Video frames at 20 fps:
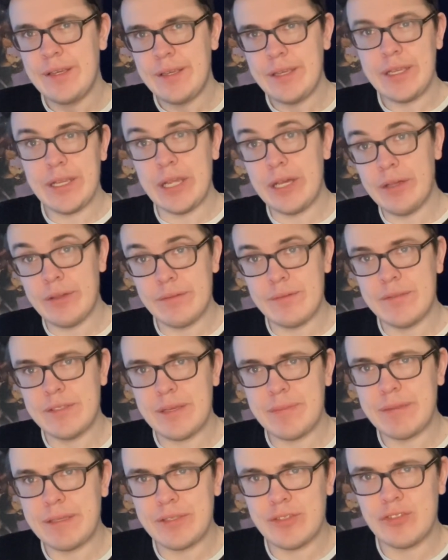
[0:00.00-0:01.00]
You know,
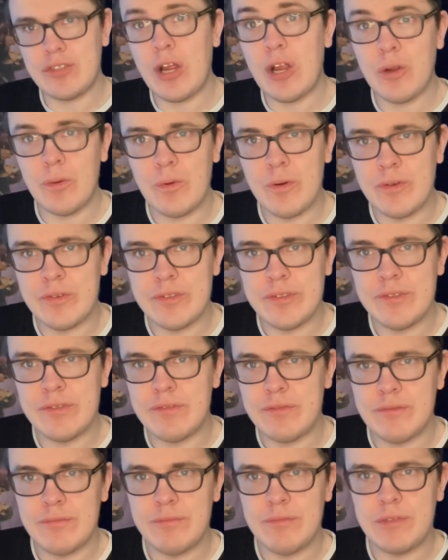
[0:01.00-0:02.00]
something Star Wars
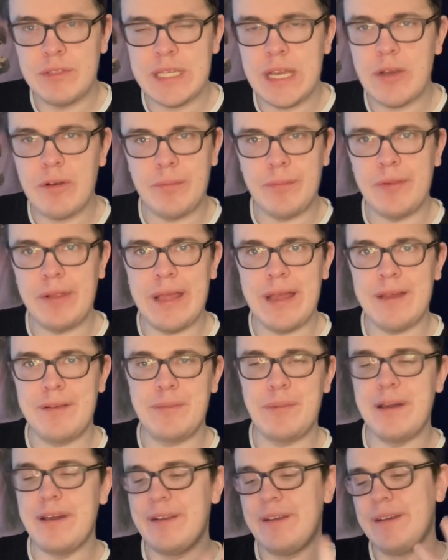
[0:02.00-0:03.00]
is terrible
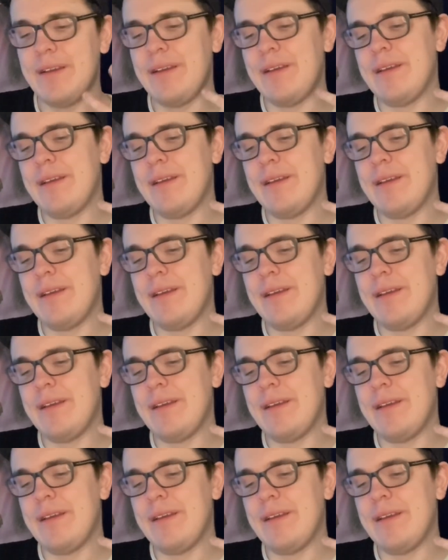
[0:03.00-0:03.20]
at, but